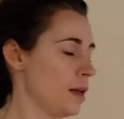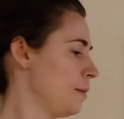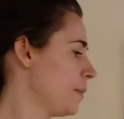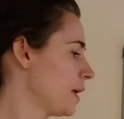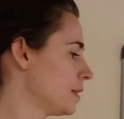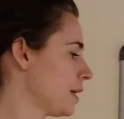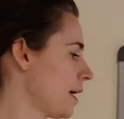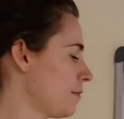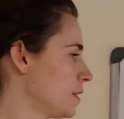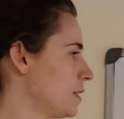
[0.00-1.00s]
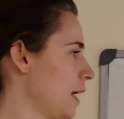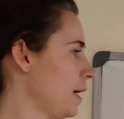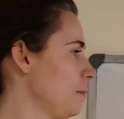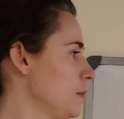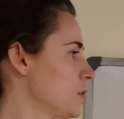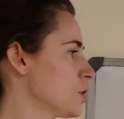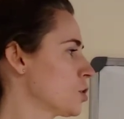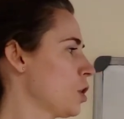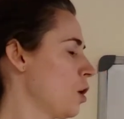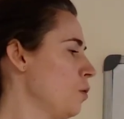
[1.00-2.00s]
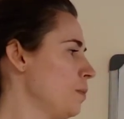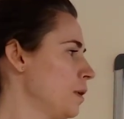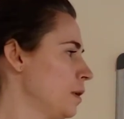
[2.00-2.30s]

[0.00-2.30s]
because they have the same slope.